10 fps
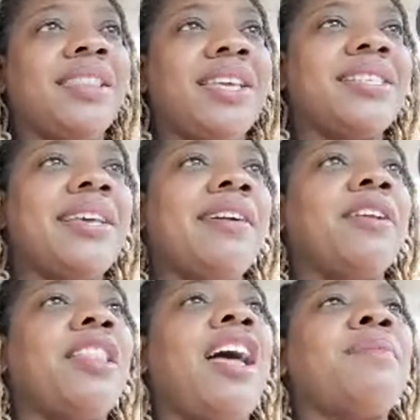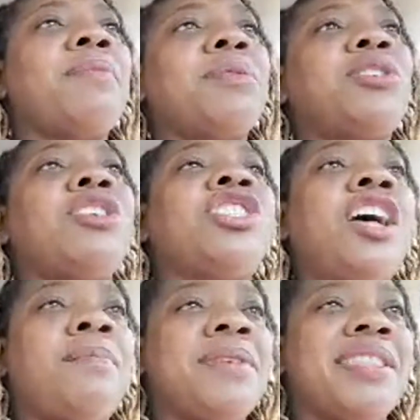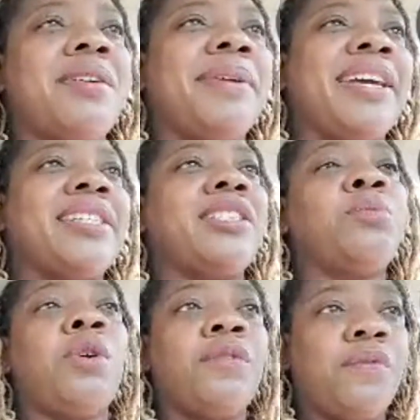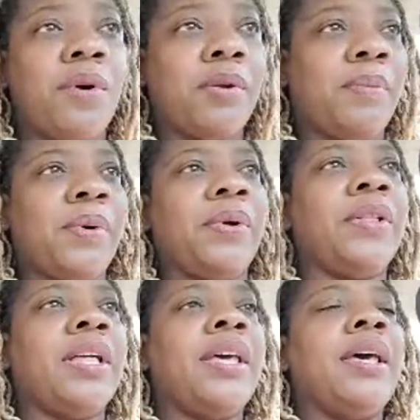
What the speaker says: things there, and a lot of people start shopping there because it's more affordable.